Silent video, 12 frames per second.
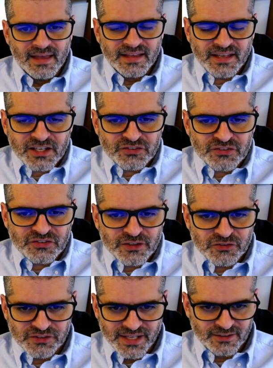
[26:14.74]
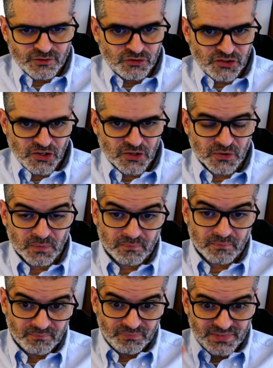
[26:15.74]
Is this then so,
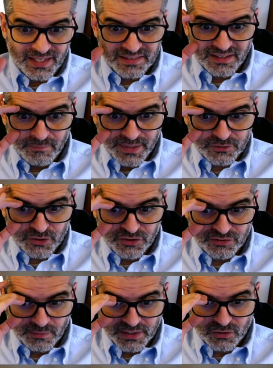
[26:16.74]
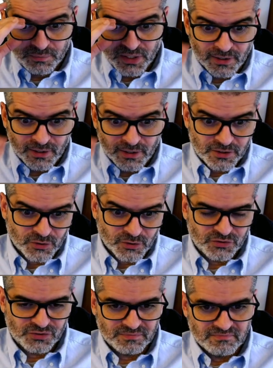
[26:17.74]
that elementary subatomic
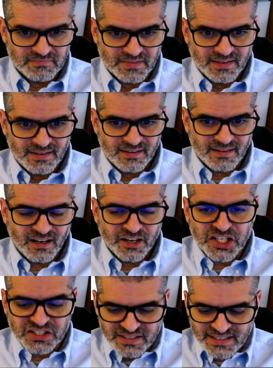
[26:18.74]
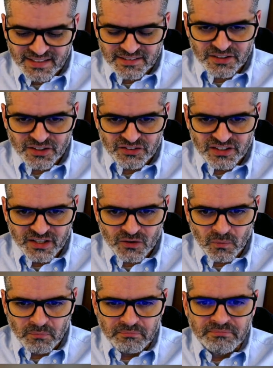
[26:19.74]
particles are indeed these
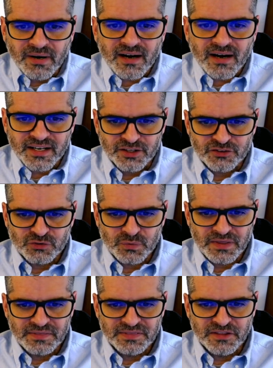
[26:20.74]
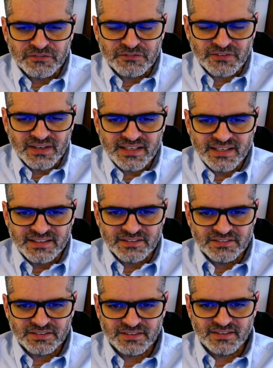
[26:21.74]
little bodies with
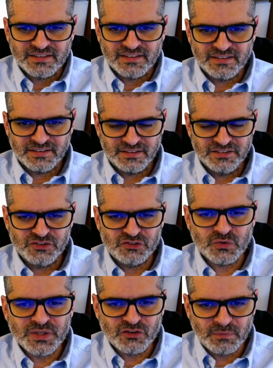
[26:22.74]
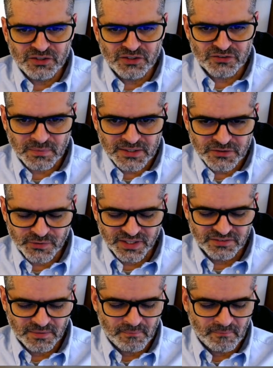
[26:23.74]
defined discrete spatial boundaries?